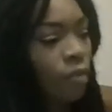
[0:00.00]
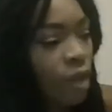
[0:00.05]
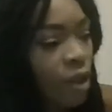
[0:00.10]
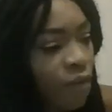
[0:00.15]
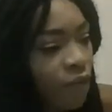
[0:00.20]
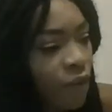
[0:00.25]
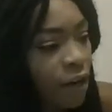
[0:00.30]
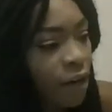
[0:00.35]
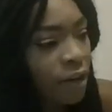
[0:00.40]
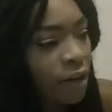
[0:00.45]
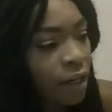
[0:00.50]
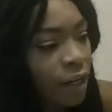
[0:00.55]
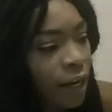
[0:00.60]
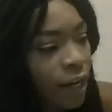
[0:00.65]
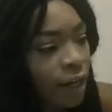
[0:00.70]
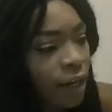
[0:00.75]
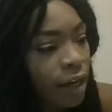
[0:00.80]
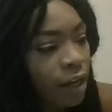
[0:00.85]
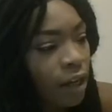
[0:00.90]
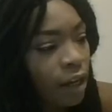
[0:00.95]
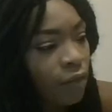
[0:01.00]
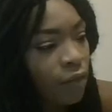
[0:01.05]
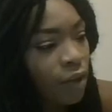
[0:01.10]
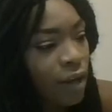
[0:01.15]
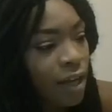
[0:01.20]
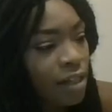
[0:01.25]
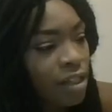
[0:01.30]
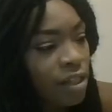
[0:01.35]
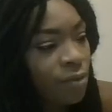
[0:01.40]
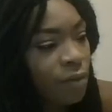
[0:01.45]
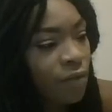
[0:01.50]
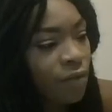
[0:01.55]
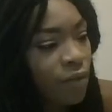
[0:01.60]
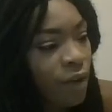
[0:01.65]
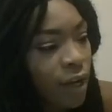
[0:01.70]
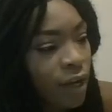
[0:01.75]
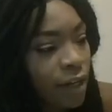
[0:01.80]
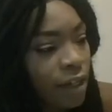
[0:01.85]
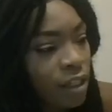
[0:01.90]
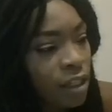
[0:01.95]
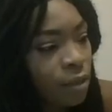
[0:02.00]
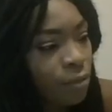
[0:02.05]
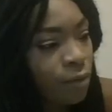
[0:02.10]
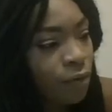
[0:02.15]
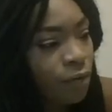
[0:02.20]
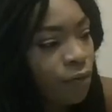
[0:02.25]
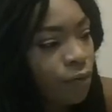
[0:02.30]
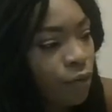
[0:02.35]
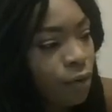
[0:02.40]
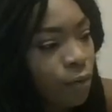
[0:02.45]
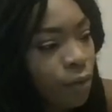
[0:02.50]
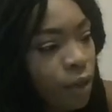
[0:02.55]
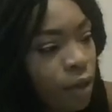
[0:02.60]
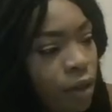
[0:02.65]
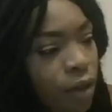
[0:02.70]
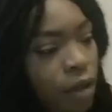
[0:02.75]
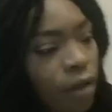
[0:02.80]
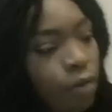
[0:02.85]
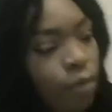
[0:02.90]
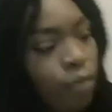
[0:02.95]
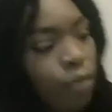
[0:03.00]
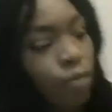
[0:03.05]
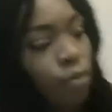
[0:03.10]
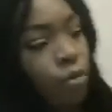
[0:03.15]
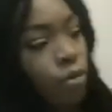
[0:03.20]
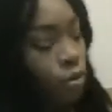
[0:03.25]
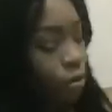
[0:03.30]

fairy deck and give you guys some advice before we go.